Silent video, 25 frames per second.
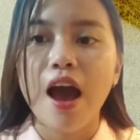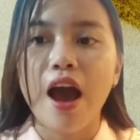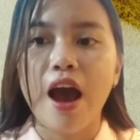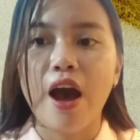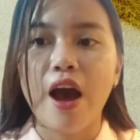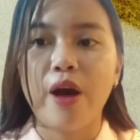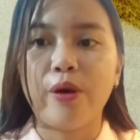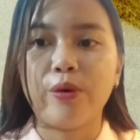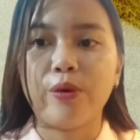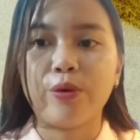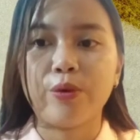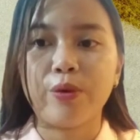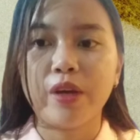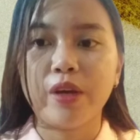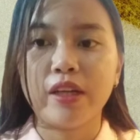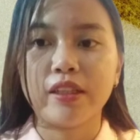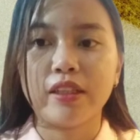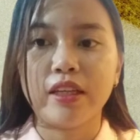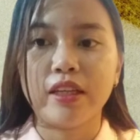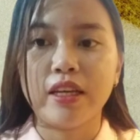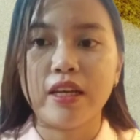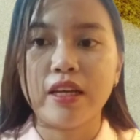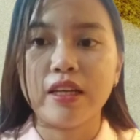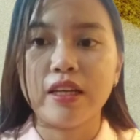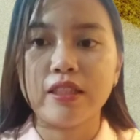How
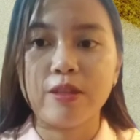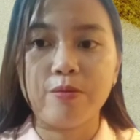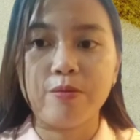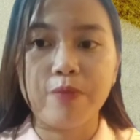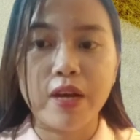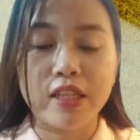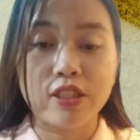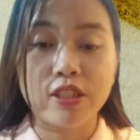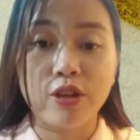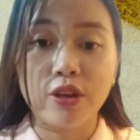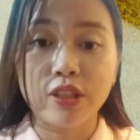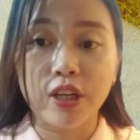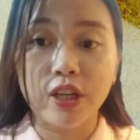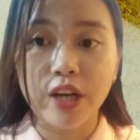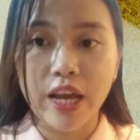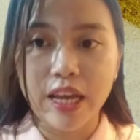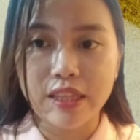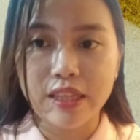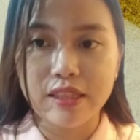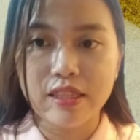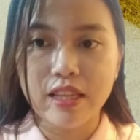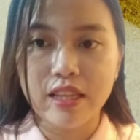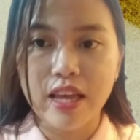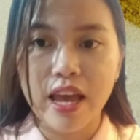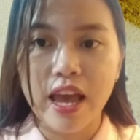quickly depends on the
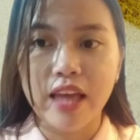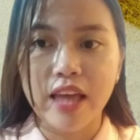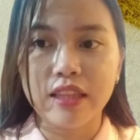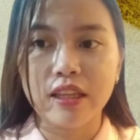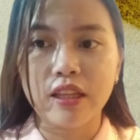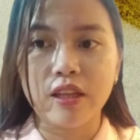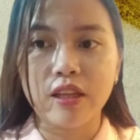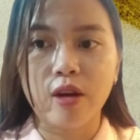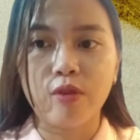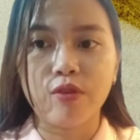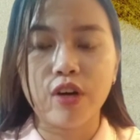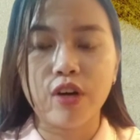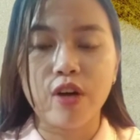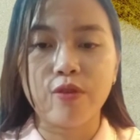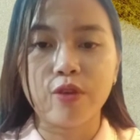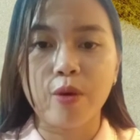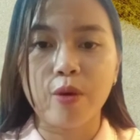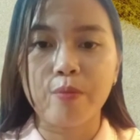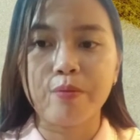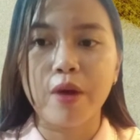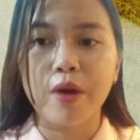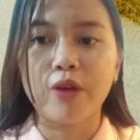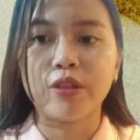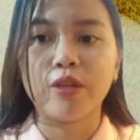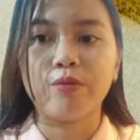rate and the number of
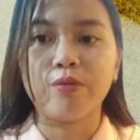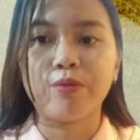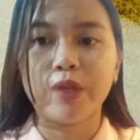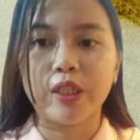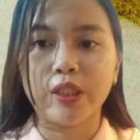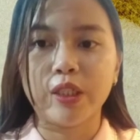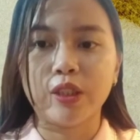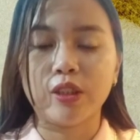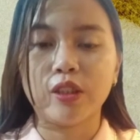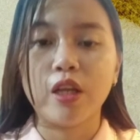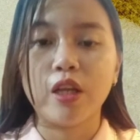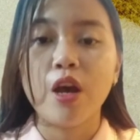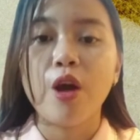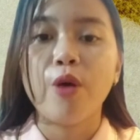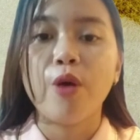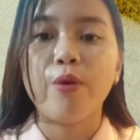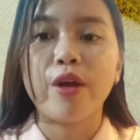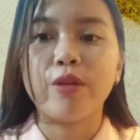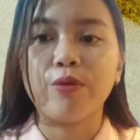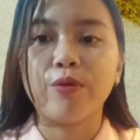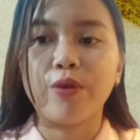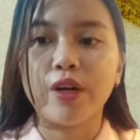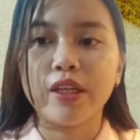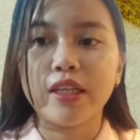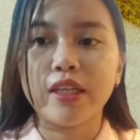compounding periods.
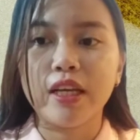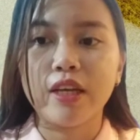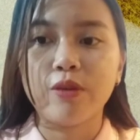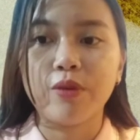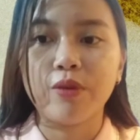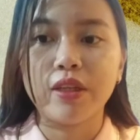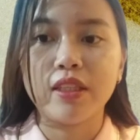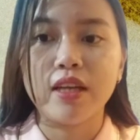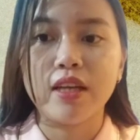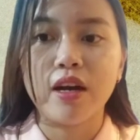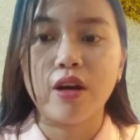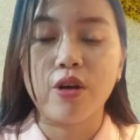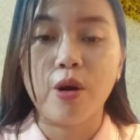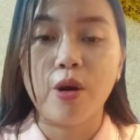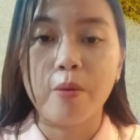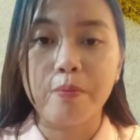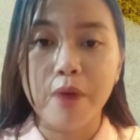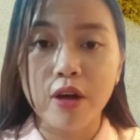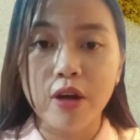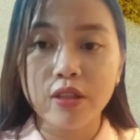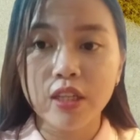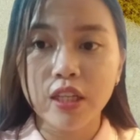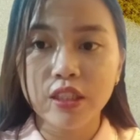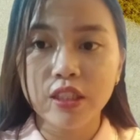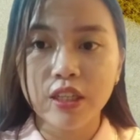When working with a
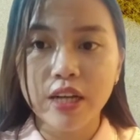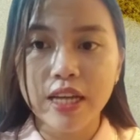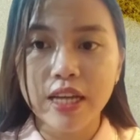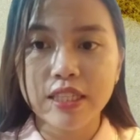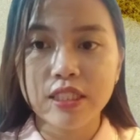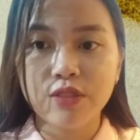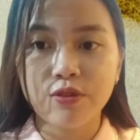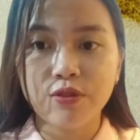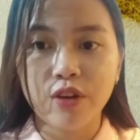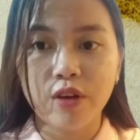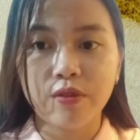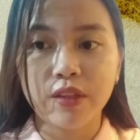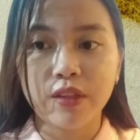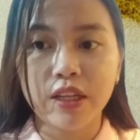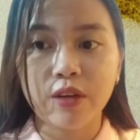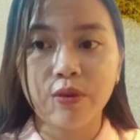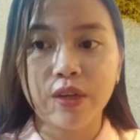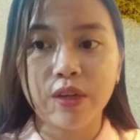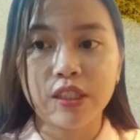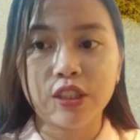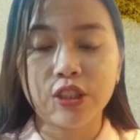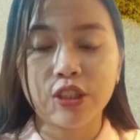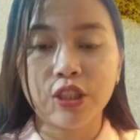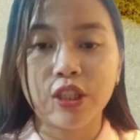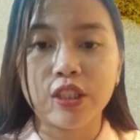compound interest formula
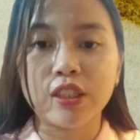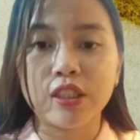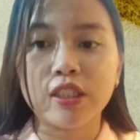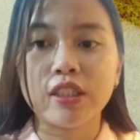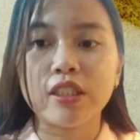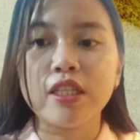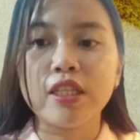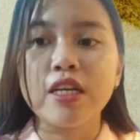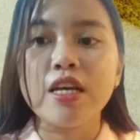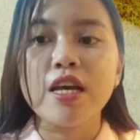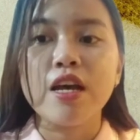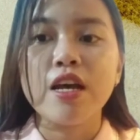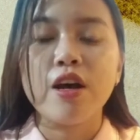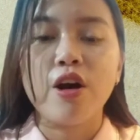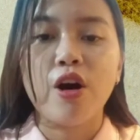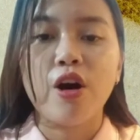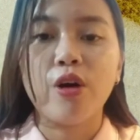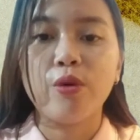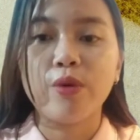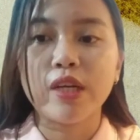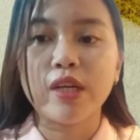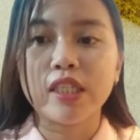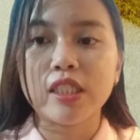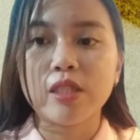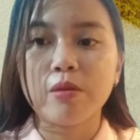questions,
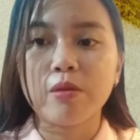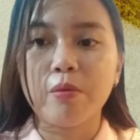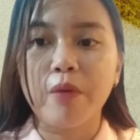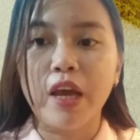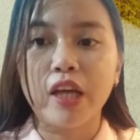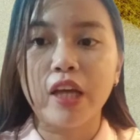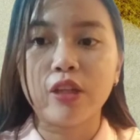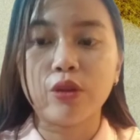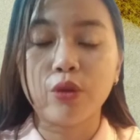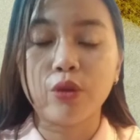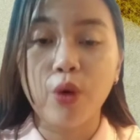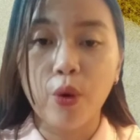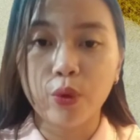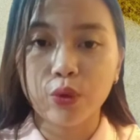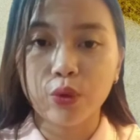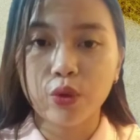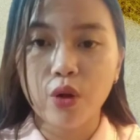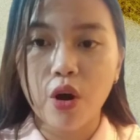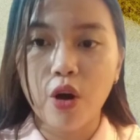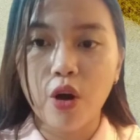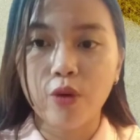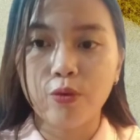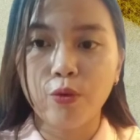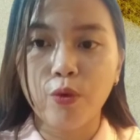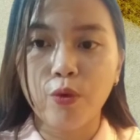always make note
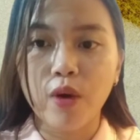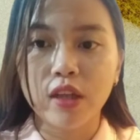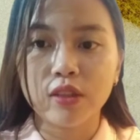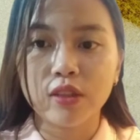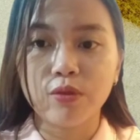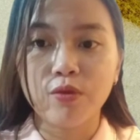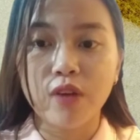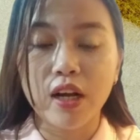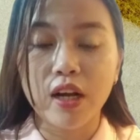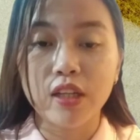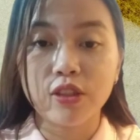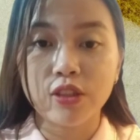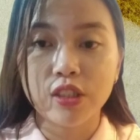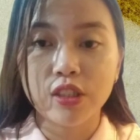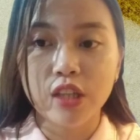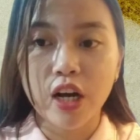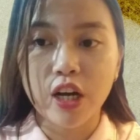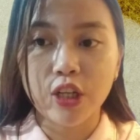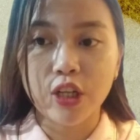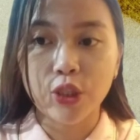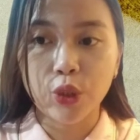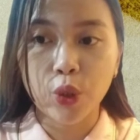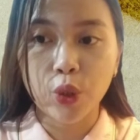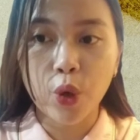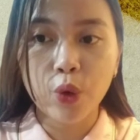of what values
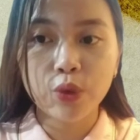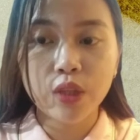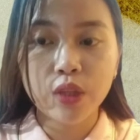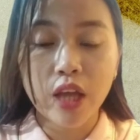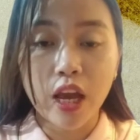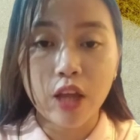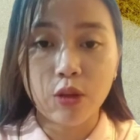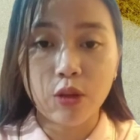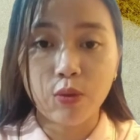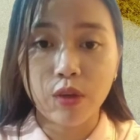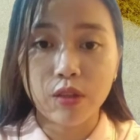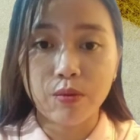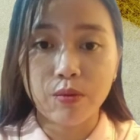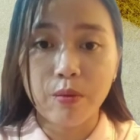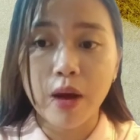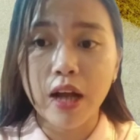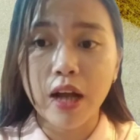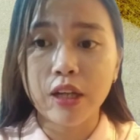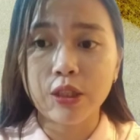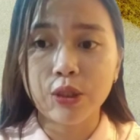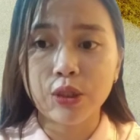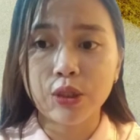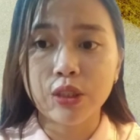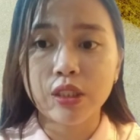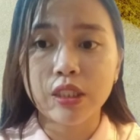are known and what
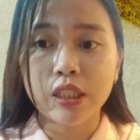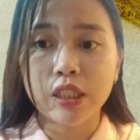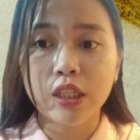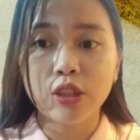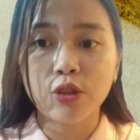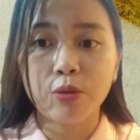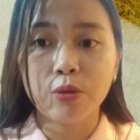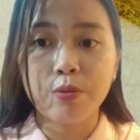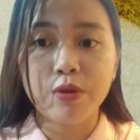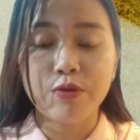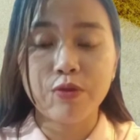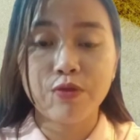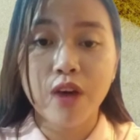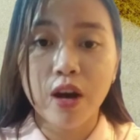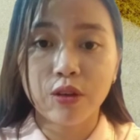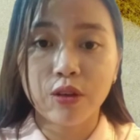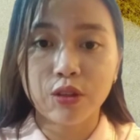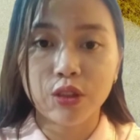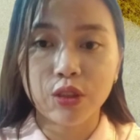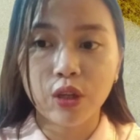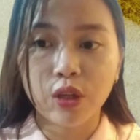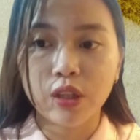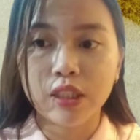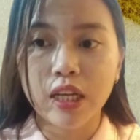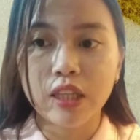values need to be
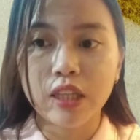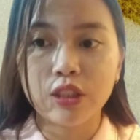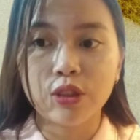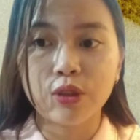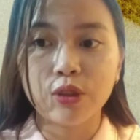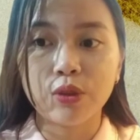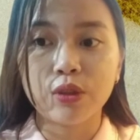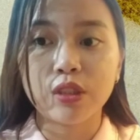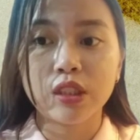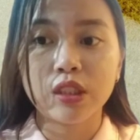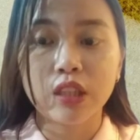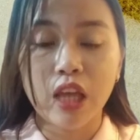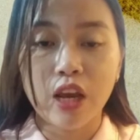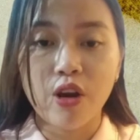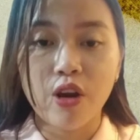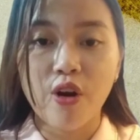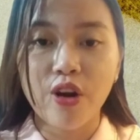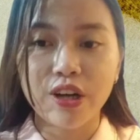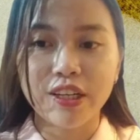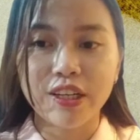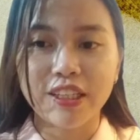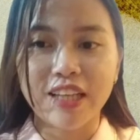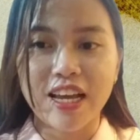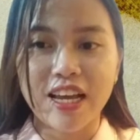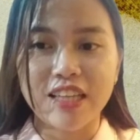found so that you stay
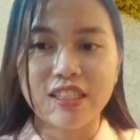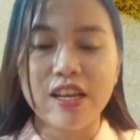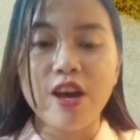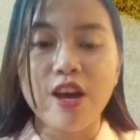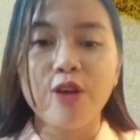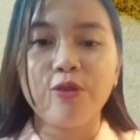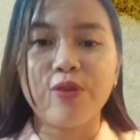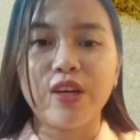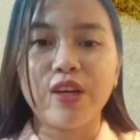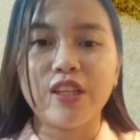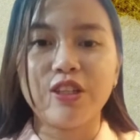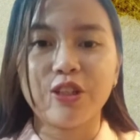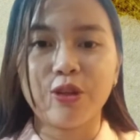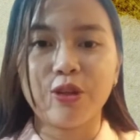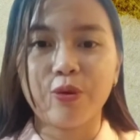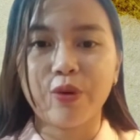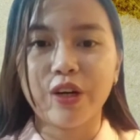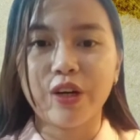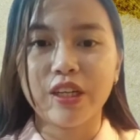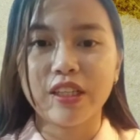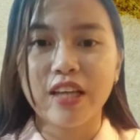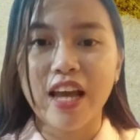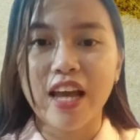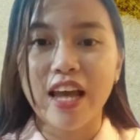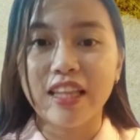organized with your
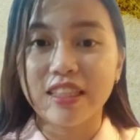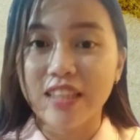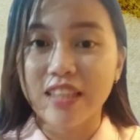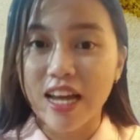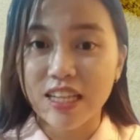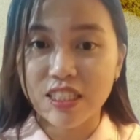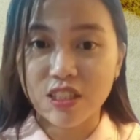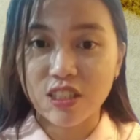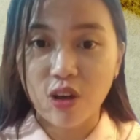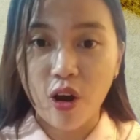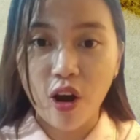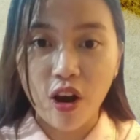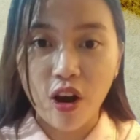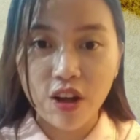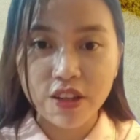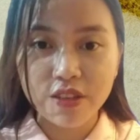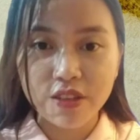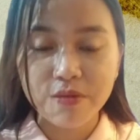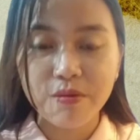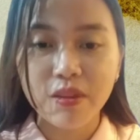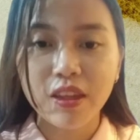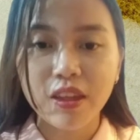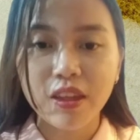work. And that's all.